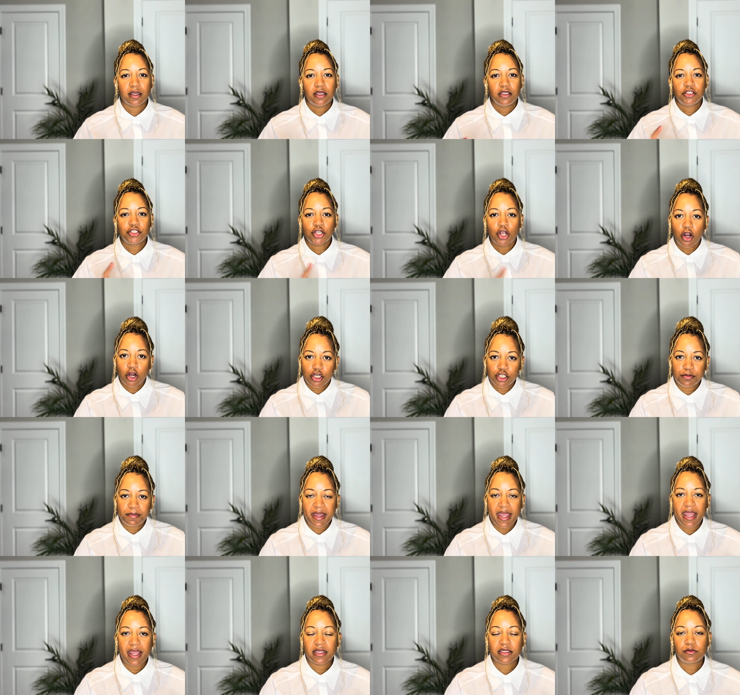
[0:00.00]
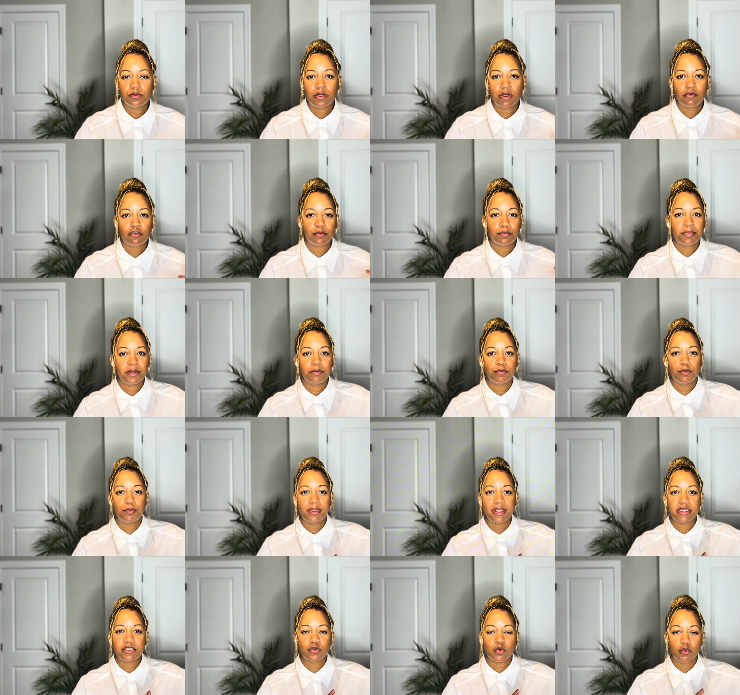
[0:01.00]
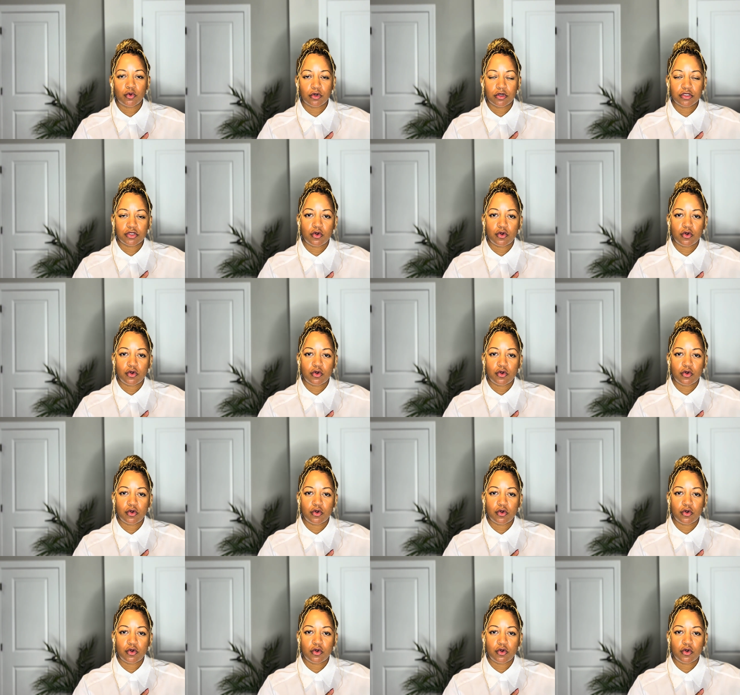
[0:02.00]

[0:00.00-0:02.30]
chargebacks whenever people place orders